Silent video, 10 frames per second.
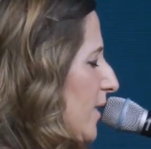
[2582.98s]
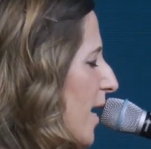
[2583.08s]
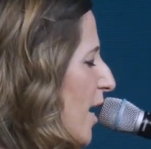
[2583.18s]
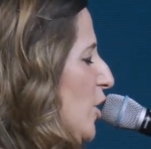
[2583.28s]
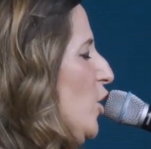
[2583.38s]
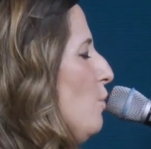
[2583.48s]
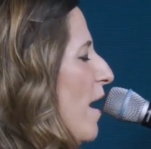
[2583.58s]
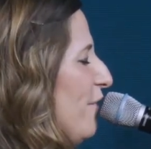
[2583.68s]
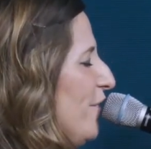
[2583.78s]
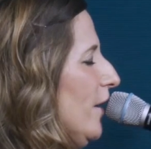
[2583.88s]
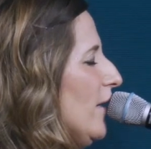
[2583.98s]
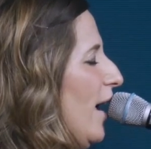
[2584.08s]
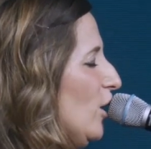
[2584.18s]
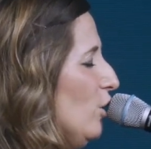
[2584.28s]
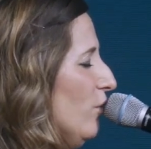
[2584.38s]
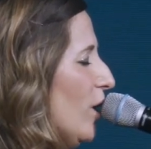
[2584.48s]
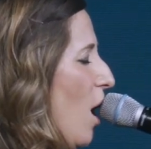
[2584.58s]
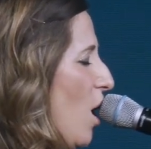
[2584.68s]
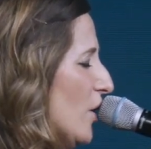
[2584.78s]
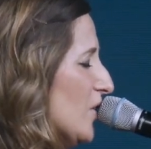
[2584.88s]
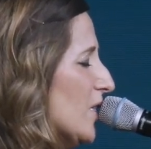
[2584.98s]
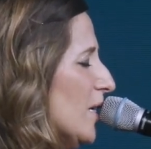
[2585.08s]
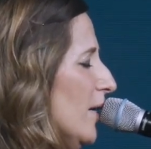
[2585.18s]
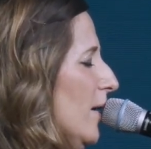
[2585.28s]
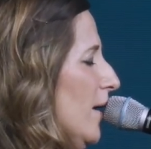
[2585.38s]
And you may feel like you've lost,